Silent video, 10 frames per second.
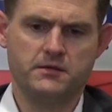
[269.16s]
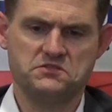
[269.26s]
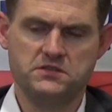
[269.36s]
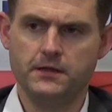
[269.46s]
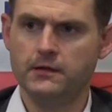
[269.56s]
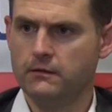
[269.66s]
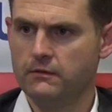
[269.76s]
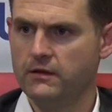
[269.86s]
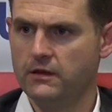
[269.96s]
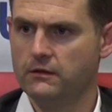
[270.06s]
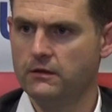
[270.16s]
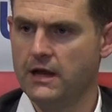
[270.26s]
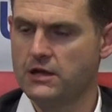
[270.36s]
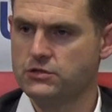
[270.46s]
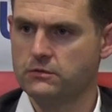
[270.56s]
see the
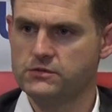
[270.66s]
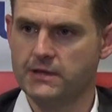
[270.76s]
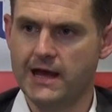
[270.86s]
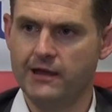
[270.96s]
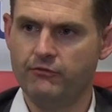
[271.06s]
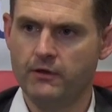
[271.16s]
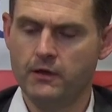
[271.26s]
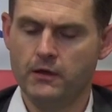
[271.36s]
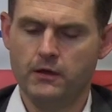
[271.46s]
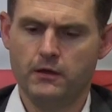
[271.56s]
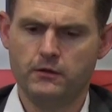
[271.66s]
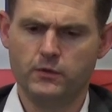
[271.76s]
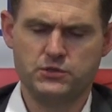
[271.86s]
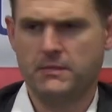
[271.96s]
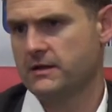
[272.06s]
internationals live,
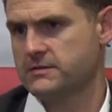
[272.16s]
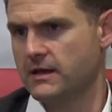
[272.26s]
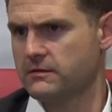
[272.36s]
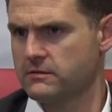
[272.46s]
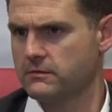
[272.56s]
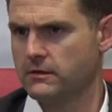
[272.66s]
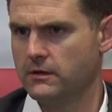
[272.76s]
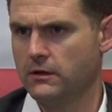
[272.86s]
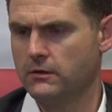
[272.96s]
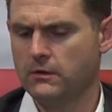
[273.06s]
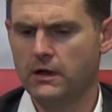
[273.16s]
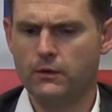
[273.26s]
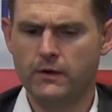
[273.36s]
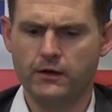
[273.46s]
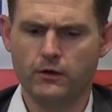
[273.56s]
which makes sense, you know. I
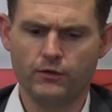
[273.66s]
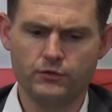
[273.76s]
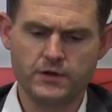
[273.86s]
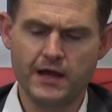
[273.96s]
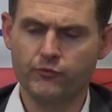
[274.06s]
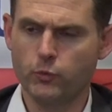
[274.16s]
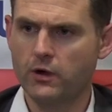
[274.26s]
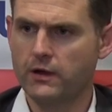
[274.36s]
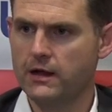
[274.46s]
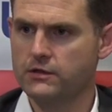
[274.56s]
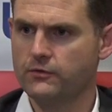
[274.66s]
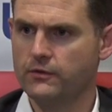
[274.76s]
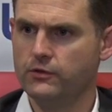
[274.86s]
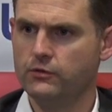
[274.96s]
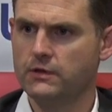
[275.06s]
ran all the draft workouts
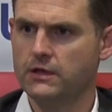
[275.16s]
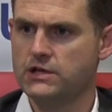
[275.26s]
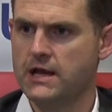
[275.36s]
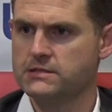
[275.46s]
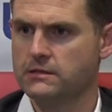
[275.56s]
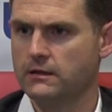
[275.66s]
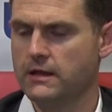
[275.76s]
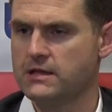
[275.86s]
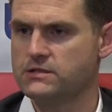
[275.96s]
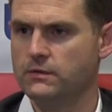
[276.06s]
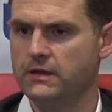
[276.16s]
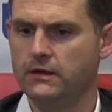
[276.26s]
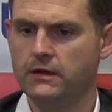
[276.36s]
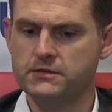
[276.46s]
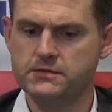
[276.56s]
with the Utah Jazz in the last 3
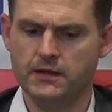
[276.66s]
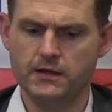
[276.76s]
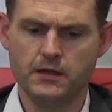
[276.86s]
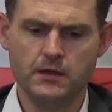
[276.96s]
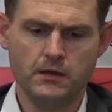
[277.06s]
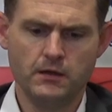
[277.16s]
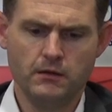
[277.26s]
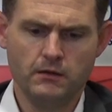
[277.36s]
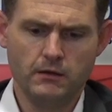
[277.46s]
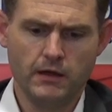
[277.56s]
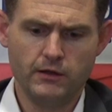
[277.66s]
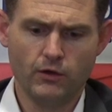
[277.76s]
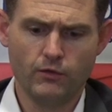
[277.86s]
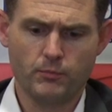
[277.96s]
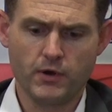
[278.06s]
years, and I
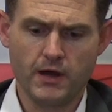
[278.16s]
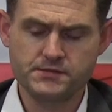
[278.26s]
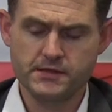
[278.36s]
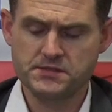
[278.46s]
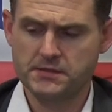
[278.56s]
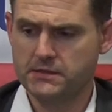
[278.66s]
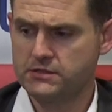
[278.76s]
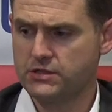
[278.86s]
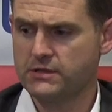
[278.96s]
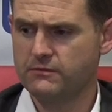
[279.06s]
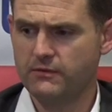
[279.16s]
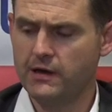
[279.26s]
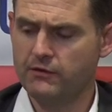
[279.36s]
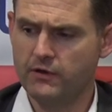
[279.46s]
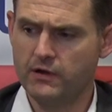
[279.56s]
know the process, and it's just
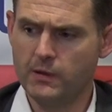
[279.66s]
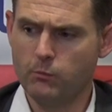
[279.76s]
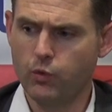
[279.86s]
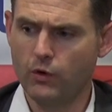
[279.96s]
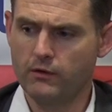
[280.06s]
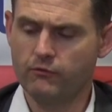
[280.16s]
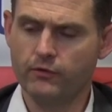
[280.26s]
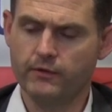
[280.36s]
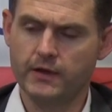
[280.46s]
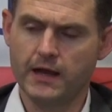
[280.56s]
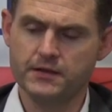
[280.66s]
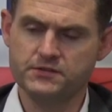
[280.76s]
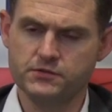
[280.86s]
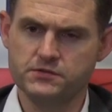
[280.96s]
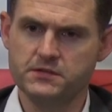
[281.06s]
very, very important for the
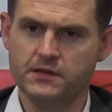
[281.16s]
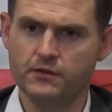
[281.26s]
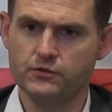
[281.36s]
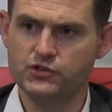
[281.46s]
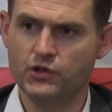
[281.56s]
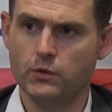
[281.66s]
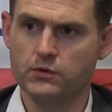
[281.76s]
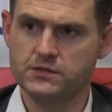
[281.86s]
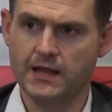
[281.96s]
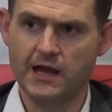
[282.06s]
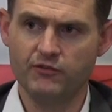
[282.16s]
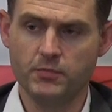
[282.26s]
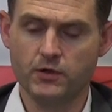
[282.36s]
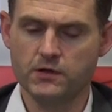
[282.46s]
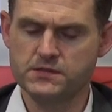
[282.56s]
guys to see those Euros live,
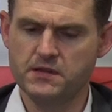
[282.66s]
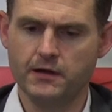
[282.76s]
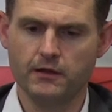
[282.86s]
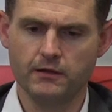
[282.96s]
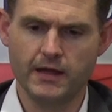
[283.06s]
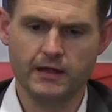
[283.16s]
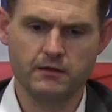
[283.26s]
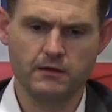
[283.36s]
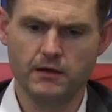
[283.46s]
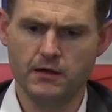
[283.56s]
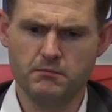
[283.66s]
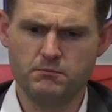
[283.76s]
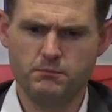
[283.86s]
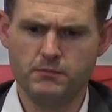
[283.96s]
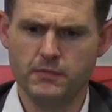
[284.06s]
because they are like,
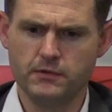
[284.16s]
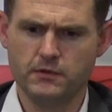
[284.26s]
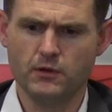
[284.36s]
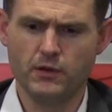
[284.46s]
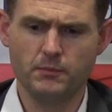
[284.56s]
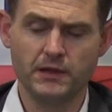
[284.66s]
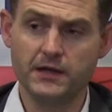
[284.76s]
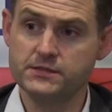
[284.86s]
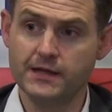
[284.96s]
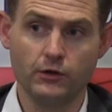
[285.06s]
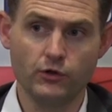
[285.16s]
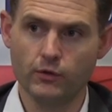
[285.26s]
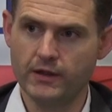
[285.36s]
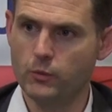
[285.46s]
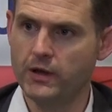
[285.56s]
you know, they're players they don't
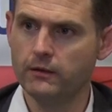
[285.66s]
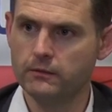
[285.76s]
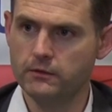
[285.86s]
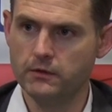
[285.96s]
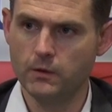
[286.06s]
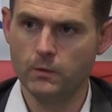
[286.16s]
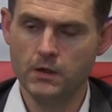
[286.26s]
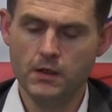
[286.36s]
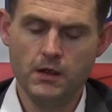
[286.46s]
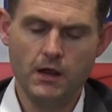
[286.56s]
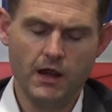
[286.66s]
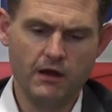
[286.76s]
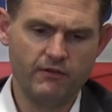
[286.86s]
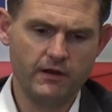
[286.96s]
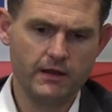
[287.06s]
know that well, you know.
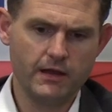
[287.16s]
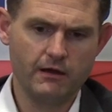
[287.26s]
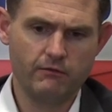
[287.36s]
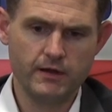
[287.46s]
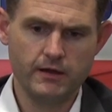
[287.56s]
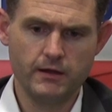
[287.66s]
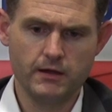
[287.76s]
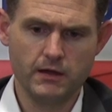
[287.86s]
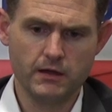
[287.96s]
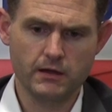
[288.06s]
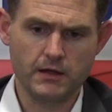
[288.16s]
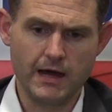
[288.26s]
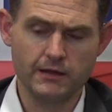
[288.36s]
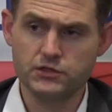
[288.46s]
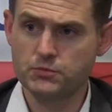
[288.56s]
Every
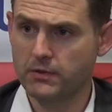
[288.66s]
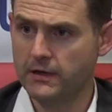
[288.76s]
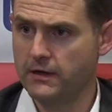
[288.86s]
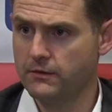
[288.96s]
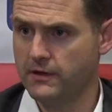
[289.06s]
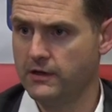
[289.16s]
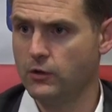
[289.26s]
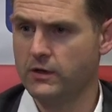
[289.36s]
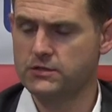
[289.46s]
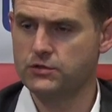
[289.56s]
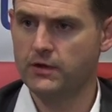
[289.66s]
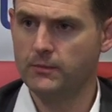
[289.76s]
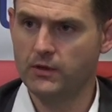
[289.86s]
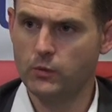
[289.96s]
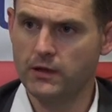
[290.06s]
college player they know
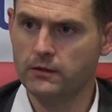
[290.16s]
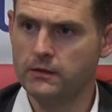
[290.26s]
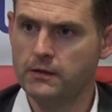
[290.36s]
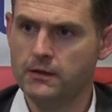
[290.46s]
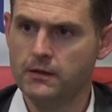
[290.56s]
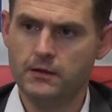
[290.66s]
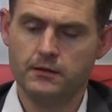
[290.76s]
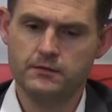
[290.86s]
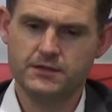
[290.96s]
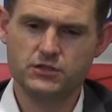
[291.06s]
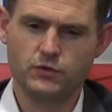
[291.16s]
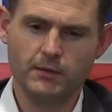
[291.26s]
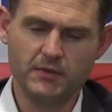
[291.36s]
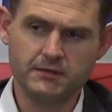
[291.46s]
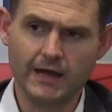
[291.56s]
extremely well,
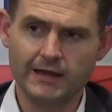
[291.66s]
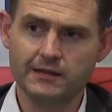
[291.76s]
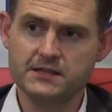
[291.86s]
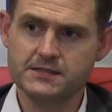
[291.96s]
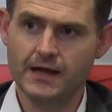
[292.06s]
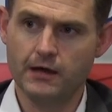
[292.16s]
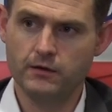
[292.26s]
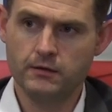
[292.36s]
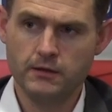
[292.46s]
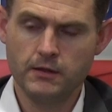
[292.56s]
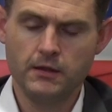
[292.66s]
extremely tightly scouted.